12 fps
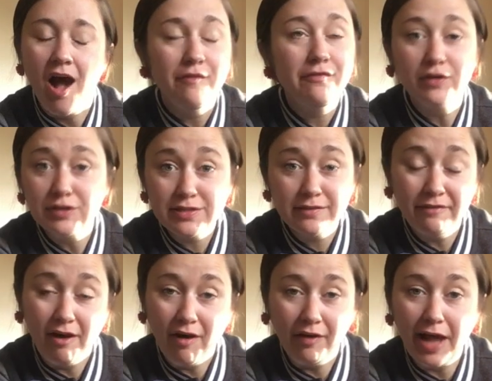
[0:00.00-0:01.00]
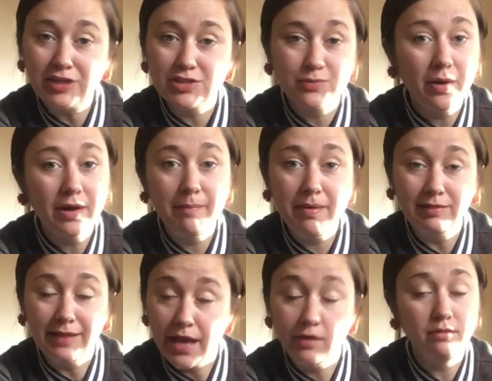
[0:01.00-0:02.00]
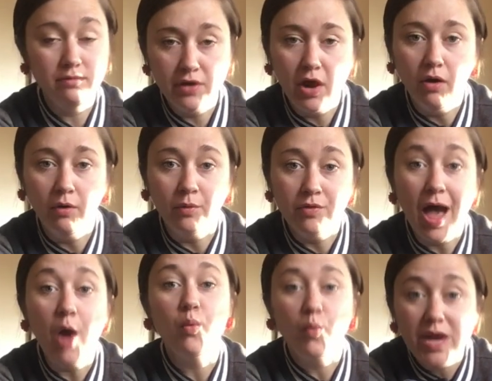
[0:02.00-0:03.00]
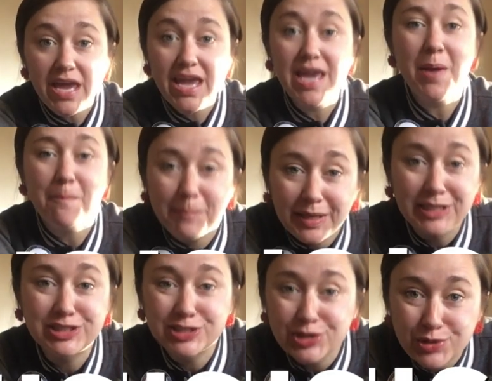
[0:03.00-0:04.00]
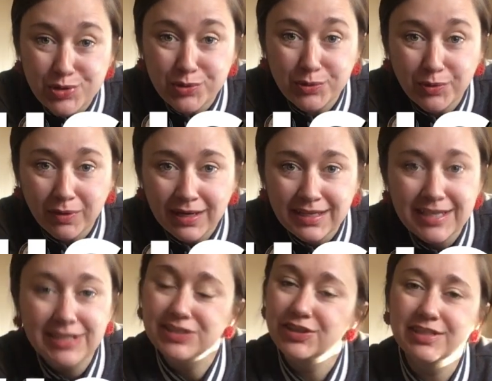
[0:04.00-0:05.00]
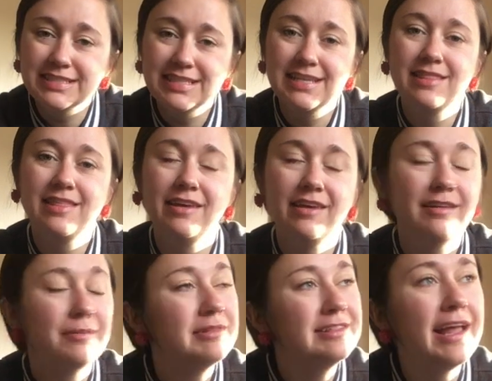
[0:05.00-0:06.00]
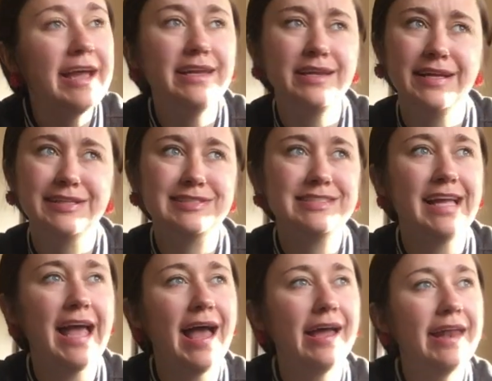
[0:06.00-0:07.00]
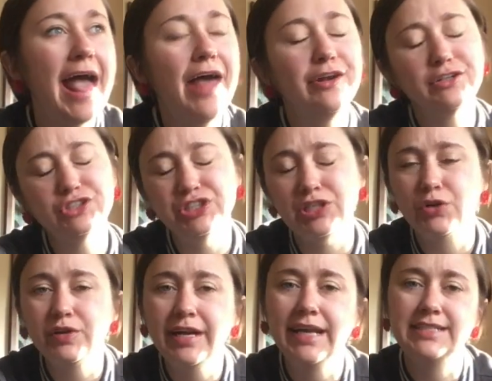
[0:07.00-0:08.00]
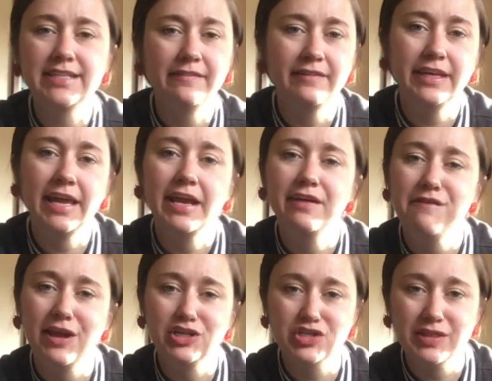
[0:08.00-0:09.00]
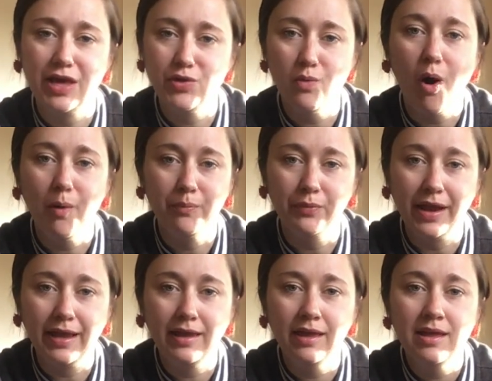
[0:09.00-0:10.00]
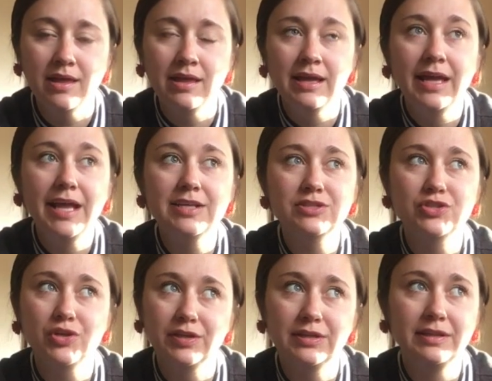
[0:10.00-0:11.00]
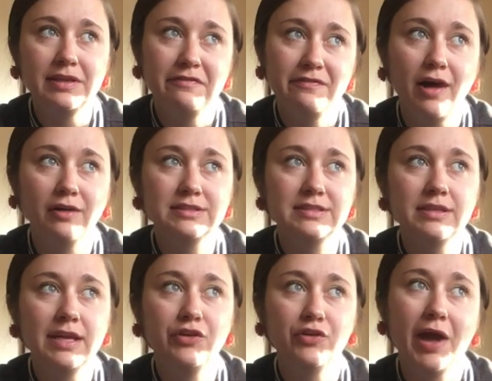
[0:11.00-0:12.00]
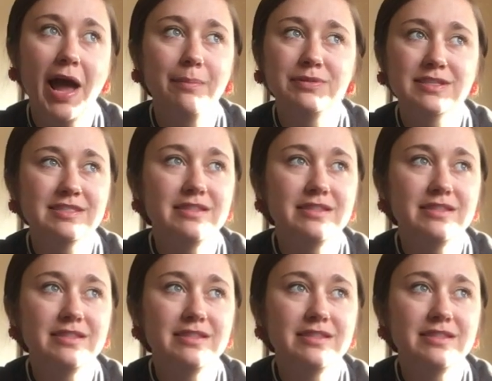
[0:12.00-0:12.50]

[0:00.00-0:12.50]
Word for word: First of all, I just want to let you know that we miss you. Seriously, the lightness and energy, creativity, innovation that you all bring is certainly felt in your absence.